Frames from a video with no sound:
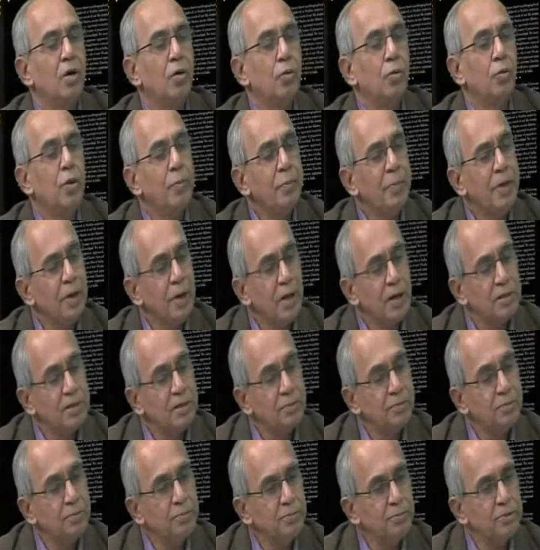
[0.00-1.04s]
Women are
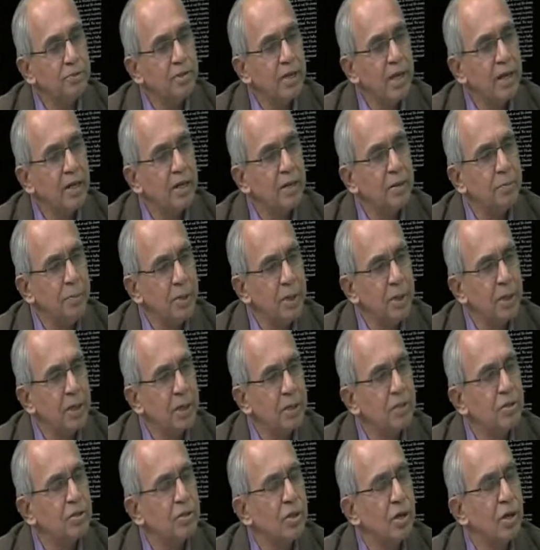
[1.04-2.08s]
the standard
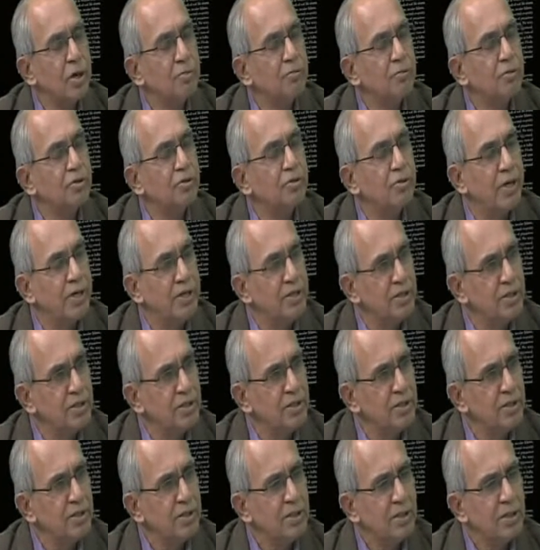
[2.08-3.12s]
bearers of our
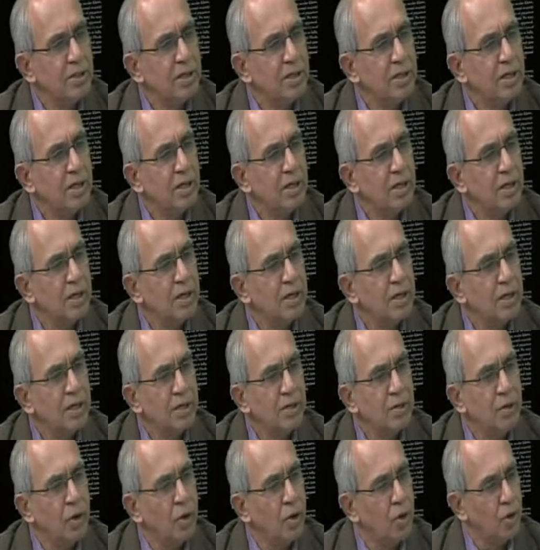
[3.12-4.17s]
tradition
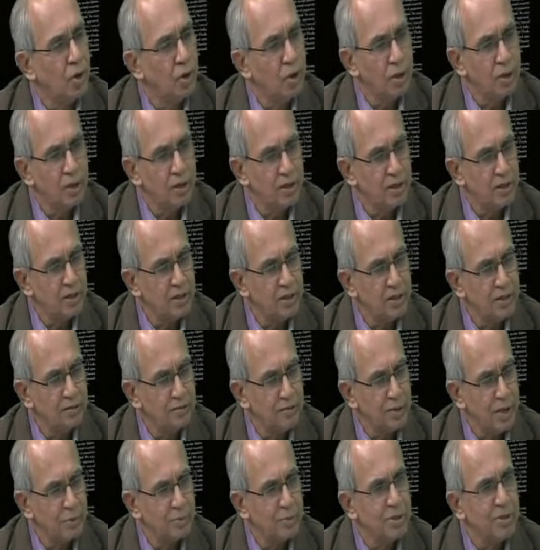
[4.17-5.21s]
in all Indian
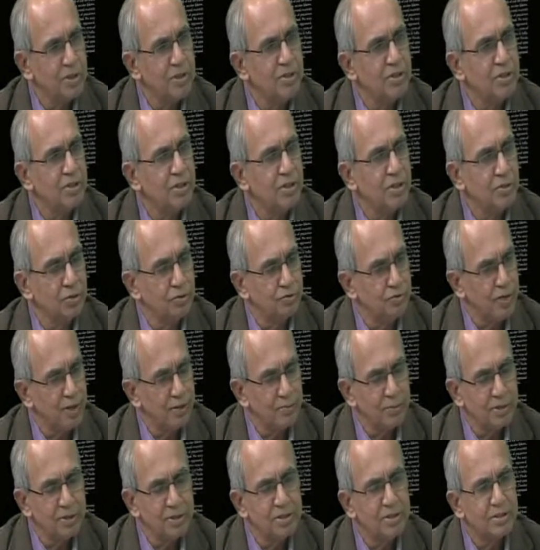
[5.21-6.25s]
families, Hindu
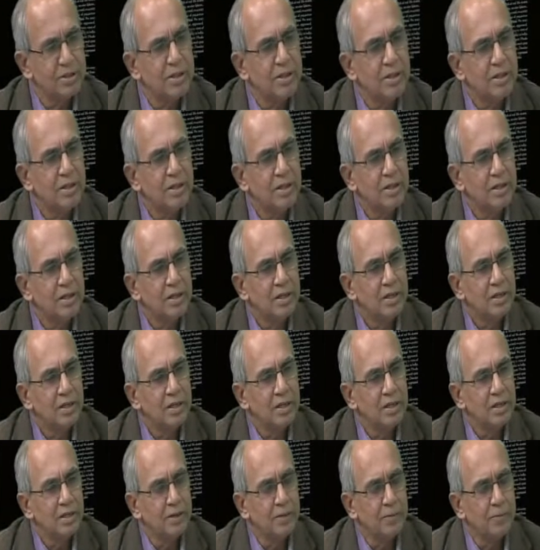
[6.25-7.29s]
families,
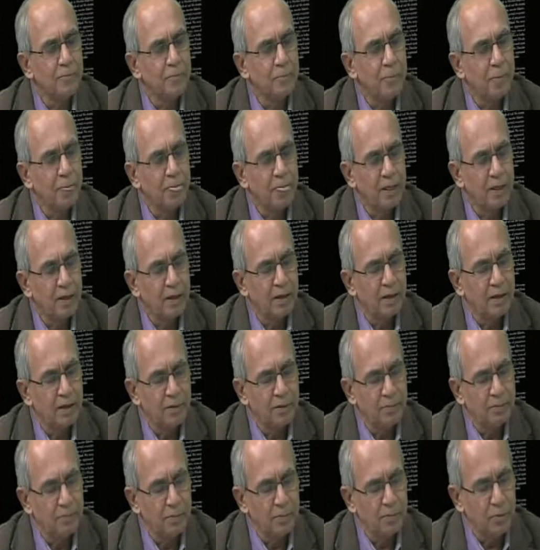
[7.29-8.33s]

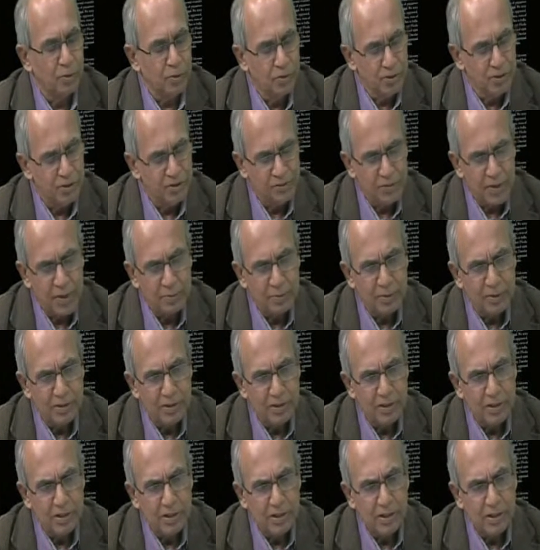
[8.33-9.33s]
Buddhist families.